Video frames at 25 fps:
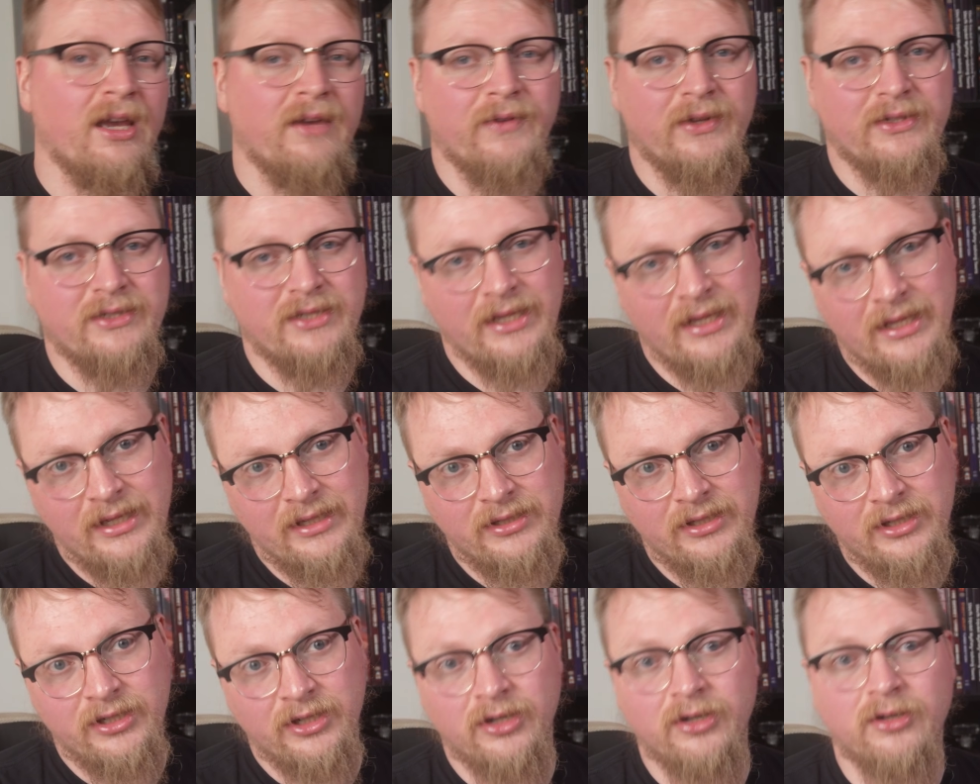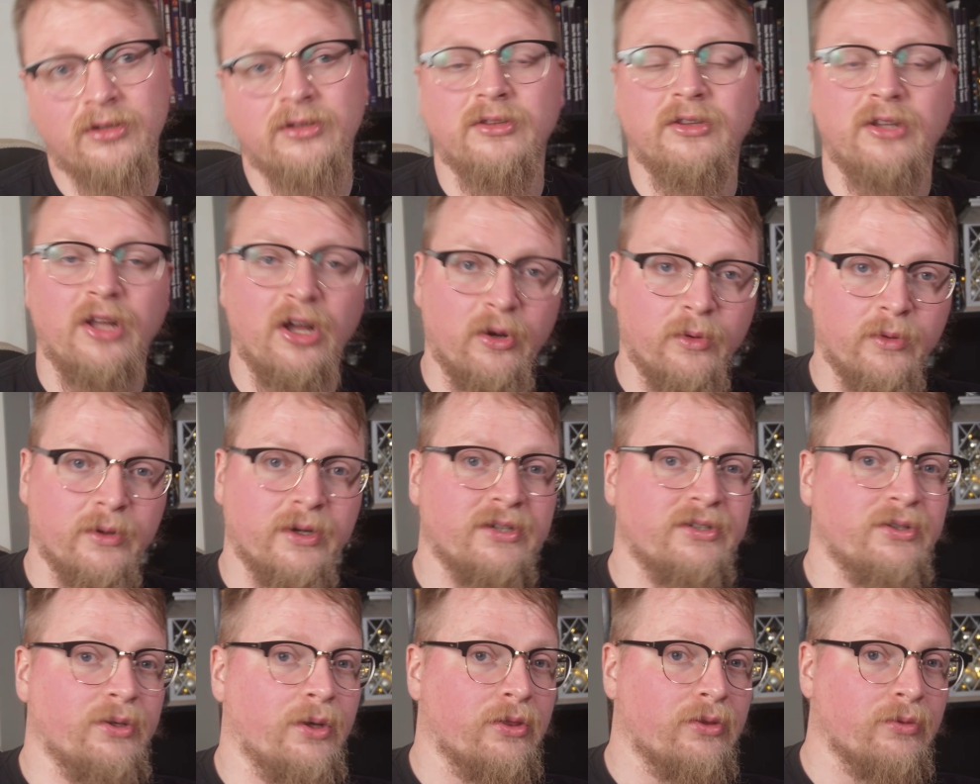If it's easier,
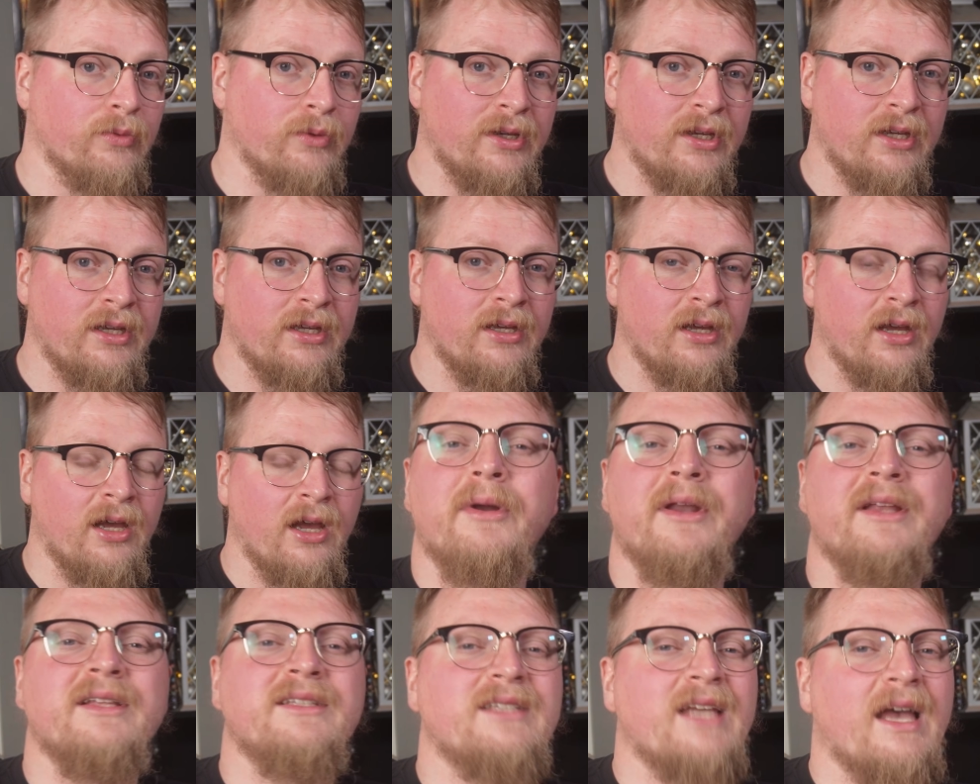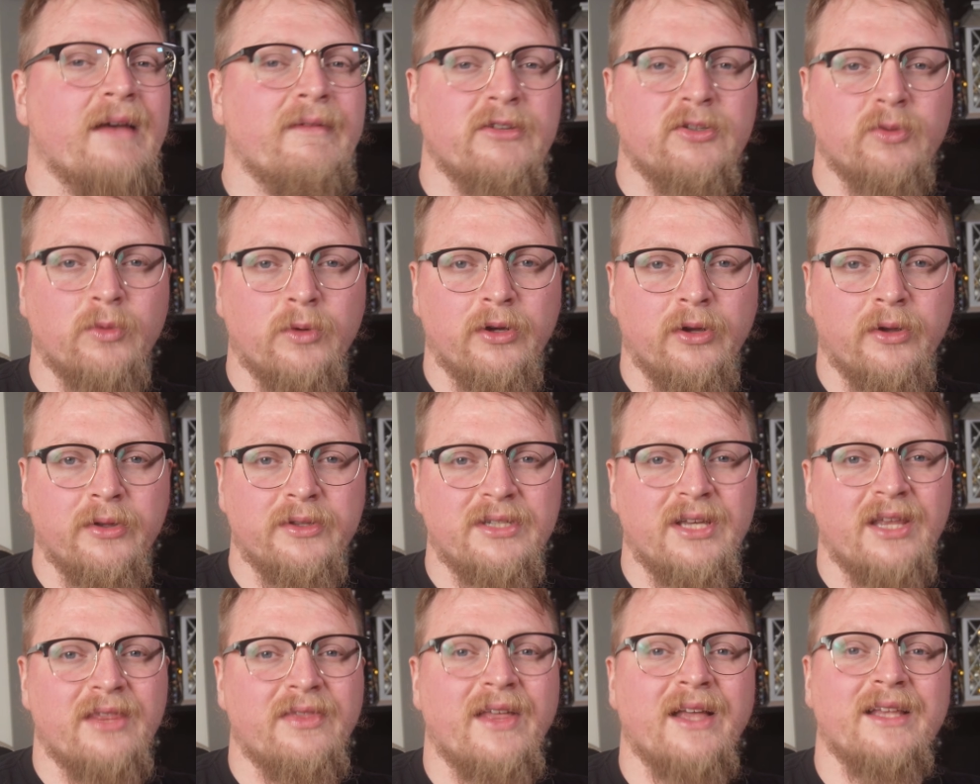lower it to a 3. But in Savage
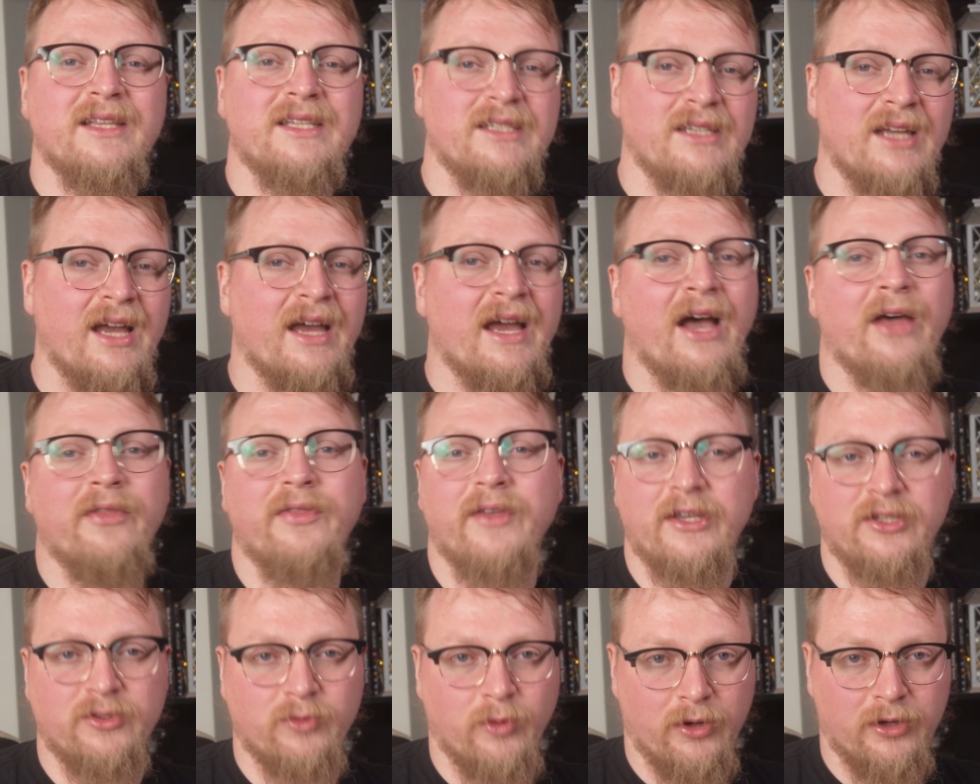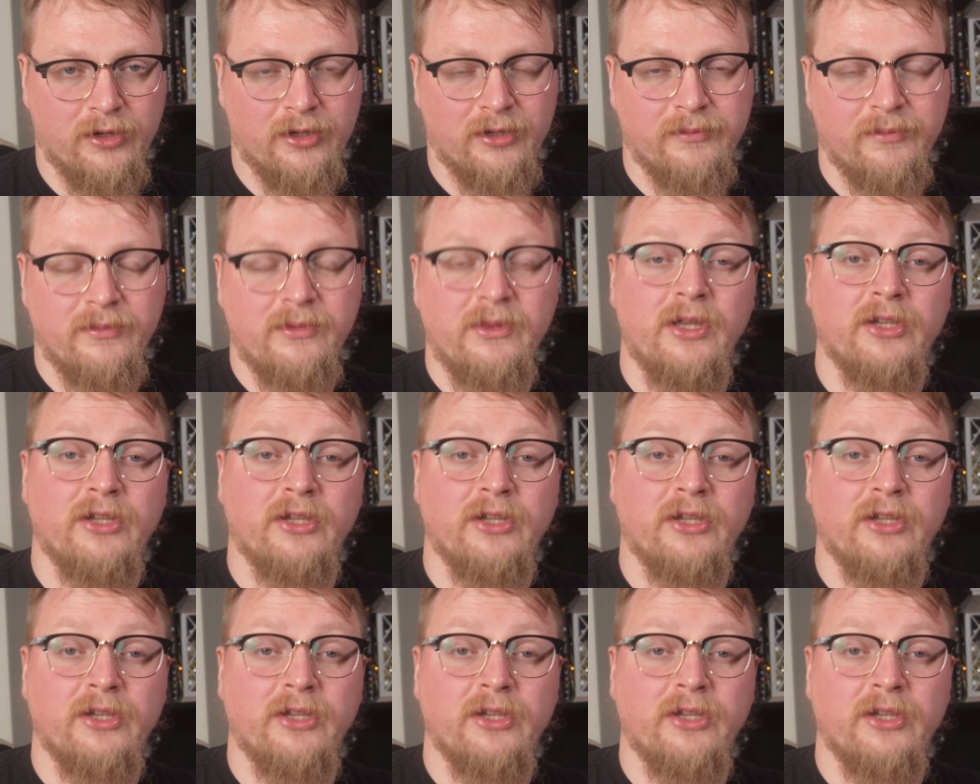Worlds, that's not how things work.